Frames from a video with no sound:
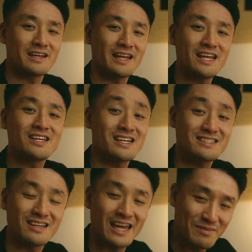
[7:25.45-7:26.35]
Getting
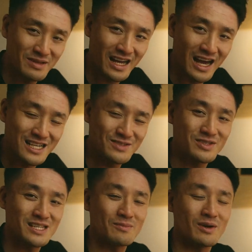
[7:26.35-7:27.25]
just the cable ties for
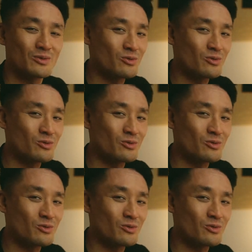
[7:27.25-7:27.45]
someone